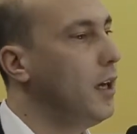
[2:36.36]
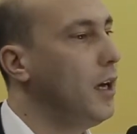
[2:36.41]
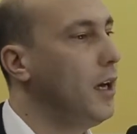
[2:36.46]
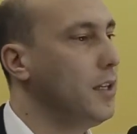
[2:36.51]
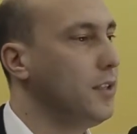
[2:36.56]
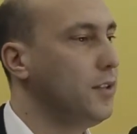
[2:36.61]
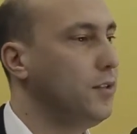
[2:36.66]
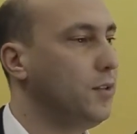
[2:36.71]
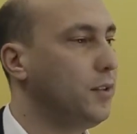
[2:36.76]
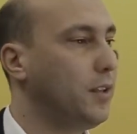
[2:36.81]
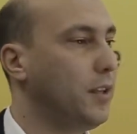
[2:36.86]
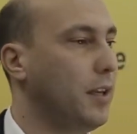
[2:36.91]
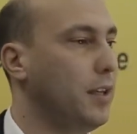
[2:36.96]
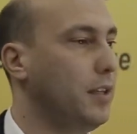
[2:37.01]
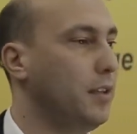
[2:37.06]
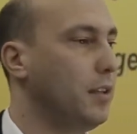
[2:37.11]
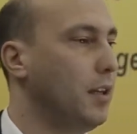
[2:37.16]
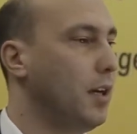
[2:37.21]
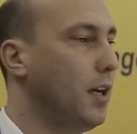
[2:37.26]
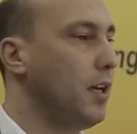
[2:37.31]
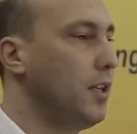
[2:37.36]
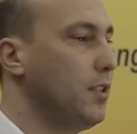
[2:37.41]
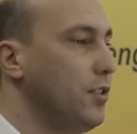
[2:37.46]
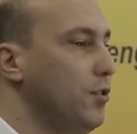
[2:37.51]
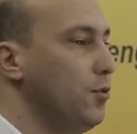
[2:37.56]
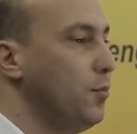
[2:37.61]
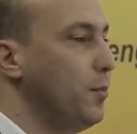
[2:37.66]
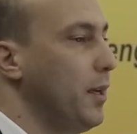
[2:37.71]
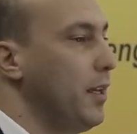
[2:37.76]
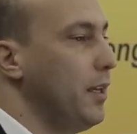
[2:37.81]
as
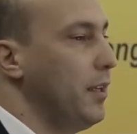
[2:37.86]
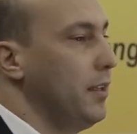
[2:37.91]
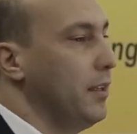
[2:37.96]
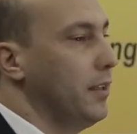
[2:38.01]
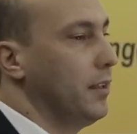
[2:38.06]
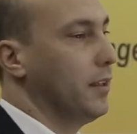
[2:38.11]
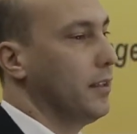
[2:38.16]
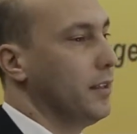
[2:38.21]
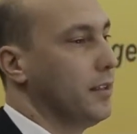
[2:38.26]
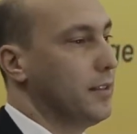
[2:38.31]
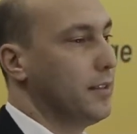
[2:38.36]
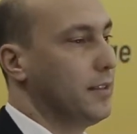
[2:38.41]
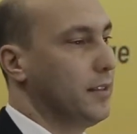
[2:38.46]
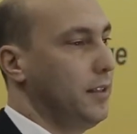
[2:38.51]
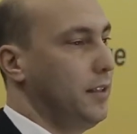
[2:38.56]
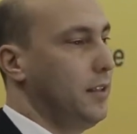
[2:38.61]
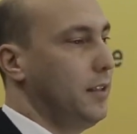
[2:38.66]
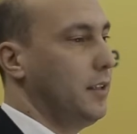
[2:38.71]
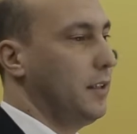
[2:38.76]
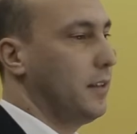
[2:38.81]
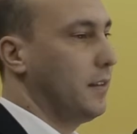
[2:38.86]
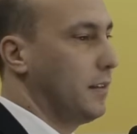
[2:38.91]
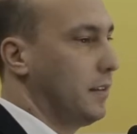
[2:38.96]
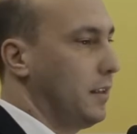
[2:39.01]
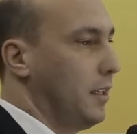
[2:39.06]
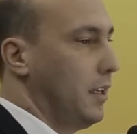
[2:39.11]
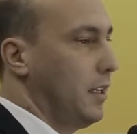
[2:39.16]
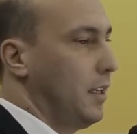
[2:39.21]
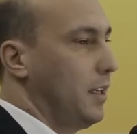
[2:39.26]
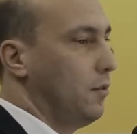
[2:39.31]
you may see,
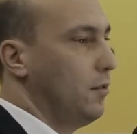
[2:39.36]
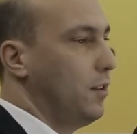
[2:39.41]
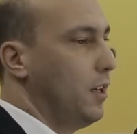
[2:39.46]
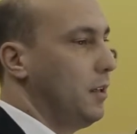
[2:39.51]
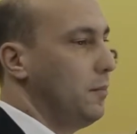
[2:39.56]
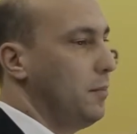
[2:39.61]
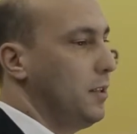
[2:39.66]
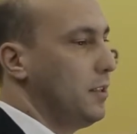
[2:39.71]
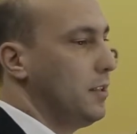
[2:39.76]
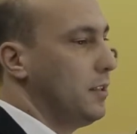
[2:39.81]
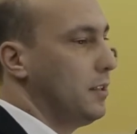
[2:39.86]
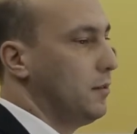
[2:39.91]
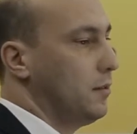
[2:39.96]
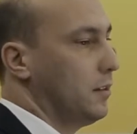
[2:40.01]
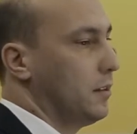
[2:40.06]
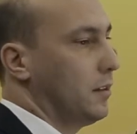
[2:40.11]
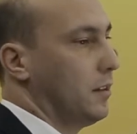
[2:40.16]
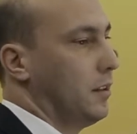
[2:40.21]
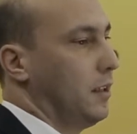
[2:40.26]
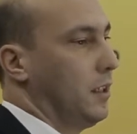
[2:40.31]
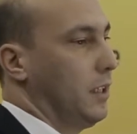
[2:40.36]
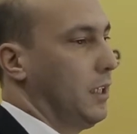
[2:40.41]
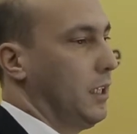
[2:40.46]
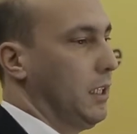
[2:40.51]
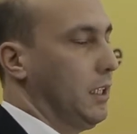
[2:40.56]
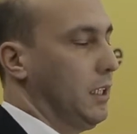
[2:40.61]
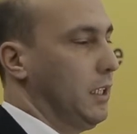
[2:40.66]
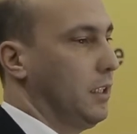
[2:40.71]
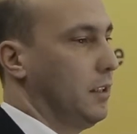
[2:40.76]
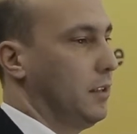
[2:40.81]
rabies is
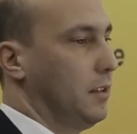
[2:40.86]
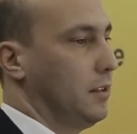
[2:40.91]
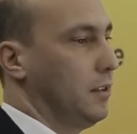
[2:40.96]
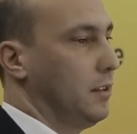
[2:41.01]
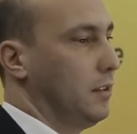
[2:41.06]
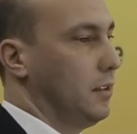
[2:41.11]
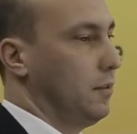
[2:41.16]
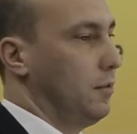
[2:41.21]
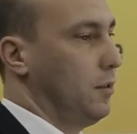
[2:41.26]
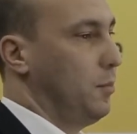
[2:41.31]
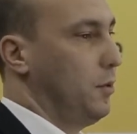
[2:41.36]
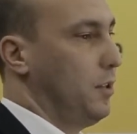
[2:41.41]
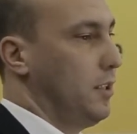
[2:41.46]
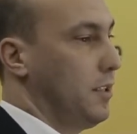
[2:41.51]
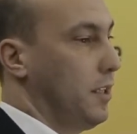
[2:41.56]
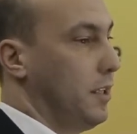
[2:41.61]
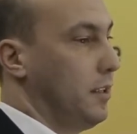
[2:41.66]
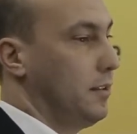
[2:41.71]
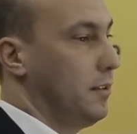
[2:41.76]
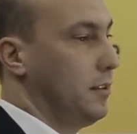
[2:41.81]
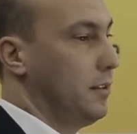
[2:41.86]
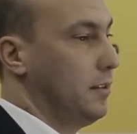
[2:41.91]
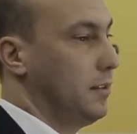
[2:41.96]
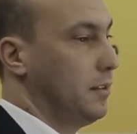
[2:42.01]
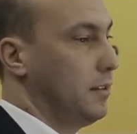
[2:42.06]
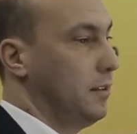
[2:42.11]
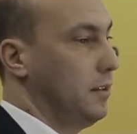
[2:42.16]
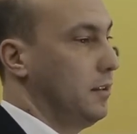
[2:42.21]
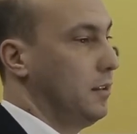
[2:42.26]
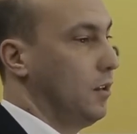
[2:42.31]
represented
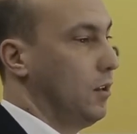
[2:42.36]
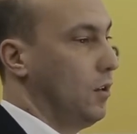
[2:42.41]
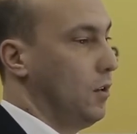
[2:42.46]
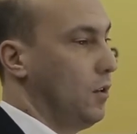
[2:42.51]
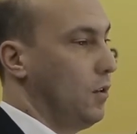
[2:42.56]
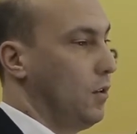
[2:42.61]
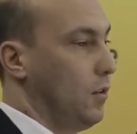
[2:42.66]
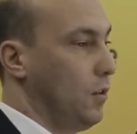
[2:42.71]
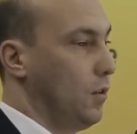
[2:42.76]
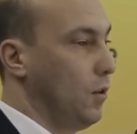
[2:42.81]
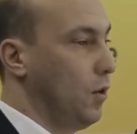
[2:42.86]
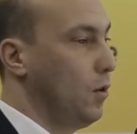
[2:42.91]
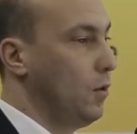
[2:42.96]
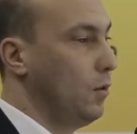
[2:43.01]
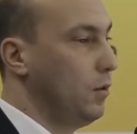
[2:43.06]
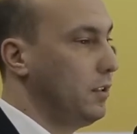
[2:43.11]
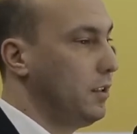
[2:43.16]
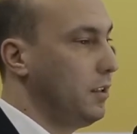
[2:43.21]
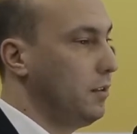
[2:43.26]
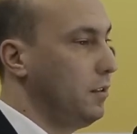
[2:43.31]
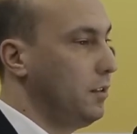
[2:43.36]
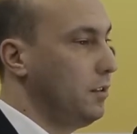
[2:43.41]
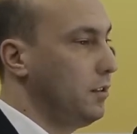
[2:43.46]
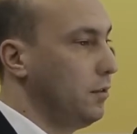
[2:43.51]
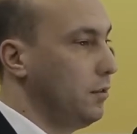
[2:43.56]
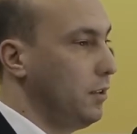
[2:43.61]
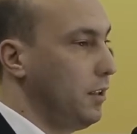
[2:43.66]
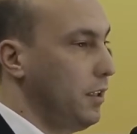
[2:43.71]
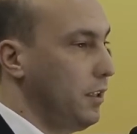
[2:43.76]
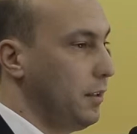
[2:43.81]
in the whole
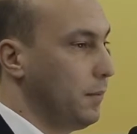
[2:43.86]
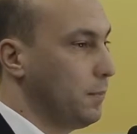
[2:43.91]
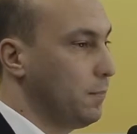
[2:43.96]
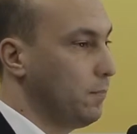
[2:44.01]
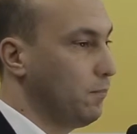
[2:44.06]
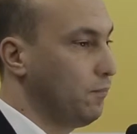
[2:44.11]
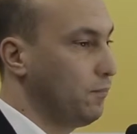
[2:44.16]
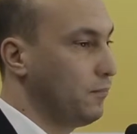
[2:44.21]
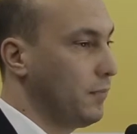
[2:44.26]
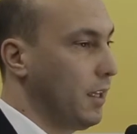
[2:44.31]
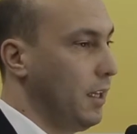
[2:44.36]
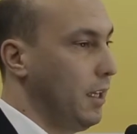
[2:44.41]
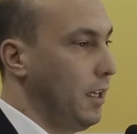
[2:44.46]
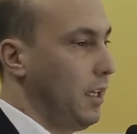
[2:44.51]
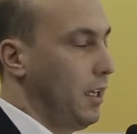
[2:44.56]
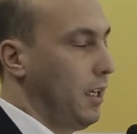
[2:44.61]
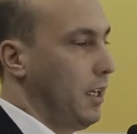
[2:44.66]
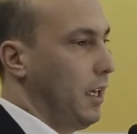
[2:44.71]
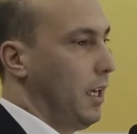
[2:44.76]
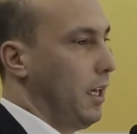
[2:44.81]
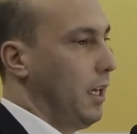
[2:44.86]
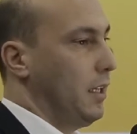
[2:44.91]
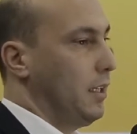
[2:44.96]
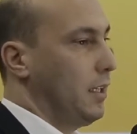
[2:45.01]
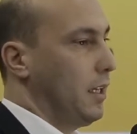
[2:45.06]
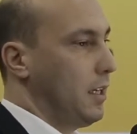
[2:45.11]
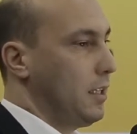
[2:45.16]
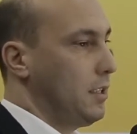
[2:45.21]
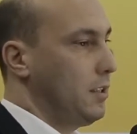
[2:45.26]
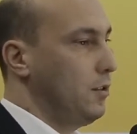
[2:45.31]
territory, and
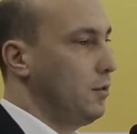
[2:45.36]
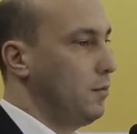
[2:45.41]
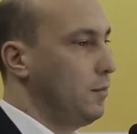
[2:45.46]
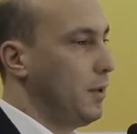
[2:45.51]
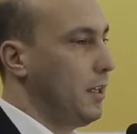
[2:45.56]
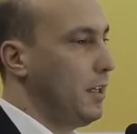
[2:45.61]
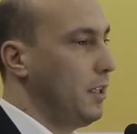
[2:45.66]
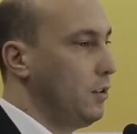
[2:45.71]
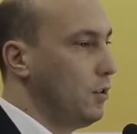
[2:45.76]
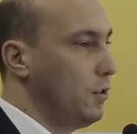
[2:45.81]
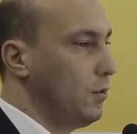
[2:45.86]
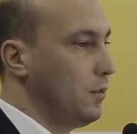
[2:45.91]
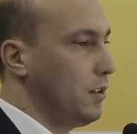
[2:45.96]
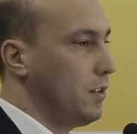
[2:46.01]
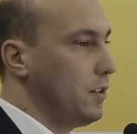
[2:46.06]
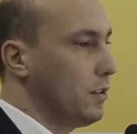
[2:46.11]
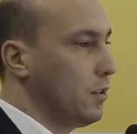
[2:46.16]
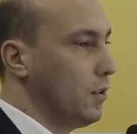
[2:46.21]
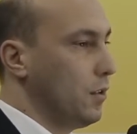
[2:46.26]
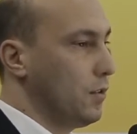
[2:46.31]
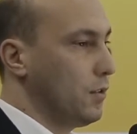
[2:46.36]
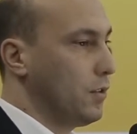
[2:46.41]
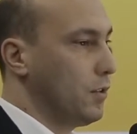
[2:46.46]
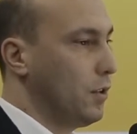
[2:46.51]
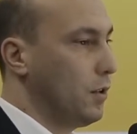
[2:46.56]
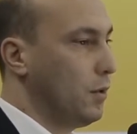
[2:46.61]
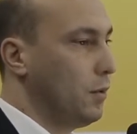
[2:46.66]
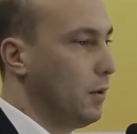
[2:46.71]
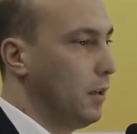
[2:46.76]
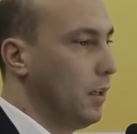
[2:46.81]
as you may notice
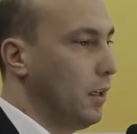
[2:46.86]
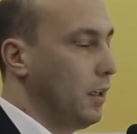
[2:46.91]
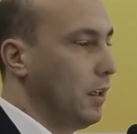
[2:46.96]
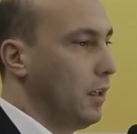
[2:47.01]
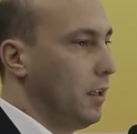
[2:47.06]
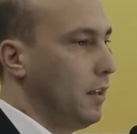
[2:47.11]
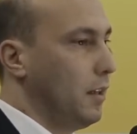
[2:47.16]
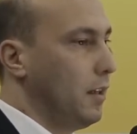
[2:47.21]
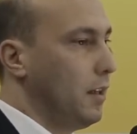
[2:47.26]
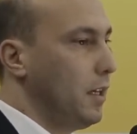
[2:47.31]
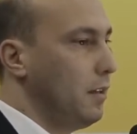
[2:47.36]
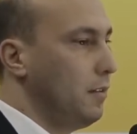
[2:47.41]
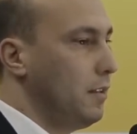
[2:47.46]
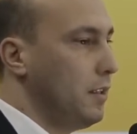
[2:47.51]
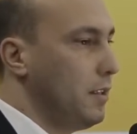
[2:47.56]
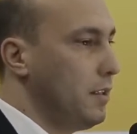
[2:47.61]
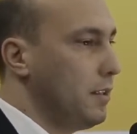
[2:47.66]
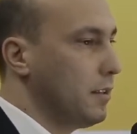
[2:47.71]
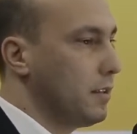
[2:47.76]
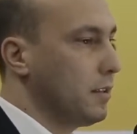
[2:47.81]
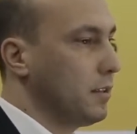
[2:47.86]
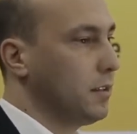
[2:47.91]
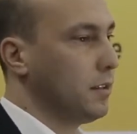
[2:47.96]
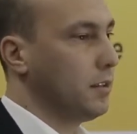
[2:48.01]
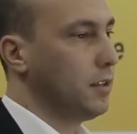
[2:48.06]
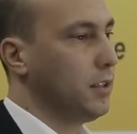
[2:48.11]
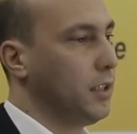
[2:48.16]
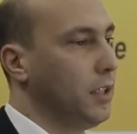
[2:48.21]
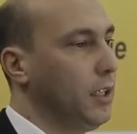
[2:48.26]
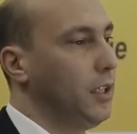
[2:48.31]
also, there is
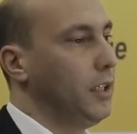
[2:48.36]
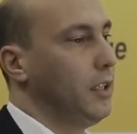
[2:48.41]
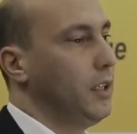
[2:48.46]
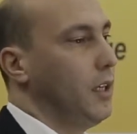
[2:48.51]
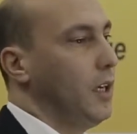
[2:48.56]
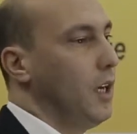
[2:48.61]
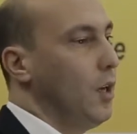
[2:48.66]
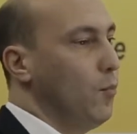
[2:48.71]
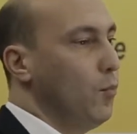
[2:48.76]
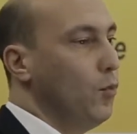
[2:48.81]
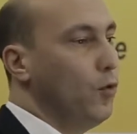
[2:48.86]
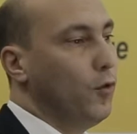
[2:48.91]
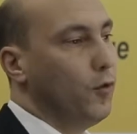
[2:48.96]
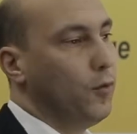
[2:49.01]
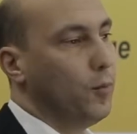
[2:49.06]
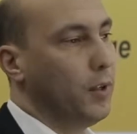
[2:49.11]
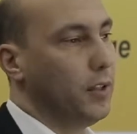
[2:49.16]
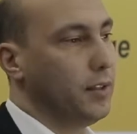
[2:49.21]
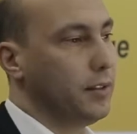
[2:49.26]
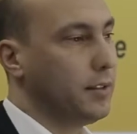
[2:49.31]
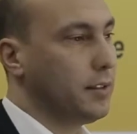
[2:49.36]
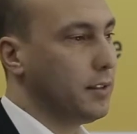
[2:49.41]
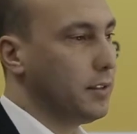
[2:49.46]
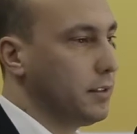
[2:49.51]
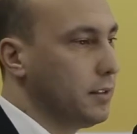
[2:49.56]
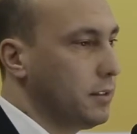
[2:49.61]
a movement